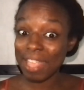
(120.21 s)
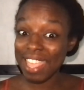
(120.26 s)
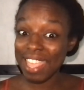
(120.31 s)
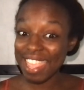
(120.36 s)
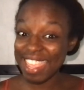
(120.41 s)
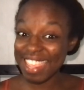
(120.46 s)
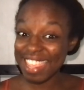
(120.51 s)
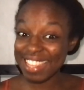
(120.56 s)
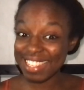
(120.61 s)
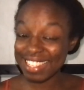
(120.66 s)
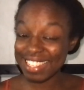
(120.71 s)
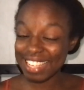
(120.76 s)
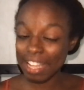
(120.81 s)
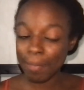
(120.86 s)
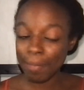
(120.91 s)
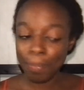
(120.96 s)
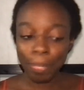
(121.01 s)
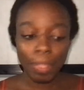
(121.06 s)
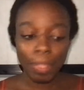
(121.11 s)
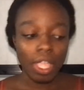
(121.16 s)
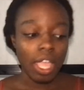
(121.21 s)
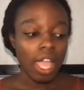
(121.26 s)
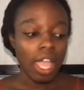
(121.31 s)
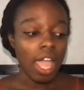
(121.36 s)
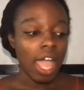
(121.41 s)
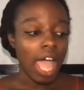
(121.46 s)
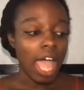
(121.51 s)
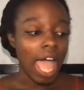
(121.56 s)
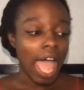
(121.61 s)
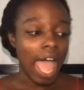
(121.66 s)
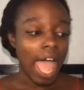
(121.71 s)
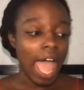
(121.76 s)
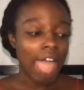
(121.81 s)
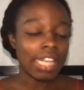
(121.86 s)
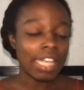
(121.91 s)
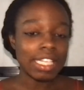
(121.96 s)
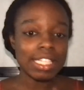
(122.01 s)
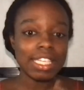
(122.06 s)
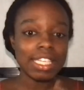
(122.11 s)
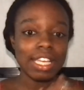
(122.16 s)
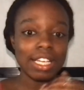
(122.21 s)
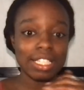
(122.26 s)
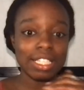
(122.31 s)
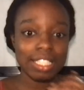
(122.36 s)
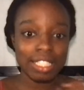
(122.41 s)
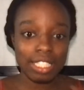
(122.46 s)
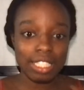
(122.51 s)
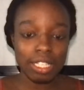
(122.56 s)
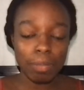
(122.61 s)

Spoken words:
in. They're still